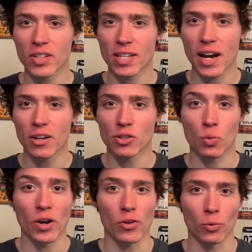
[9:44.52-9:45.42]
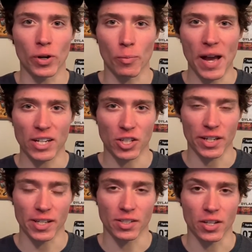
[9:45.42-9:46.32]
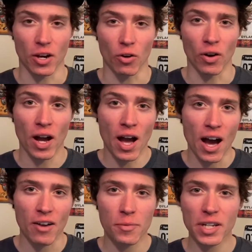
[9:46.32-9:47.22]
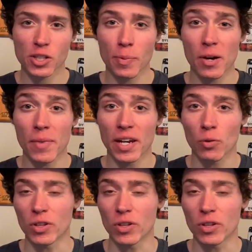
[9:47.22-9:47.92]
the tire is where the real magic is though. I've been experimenting with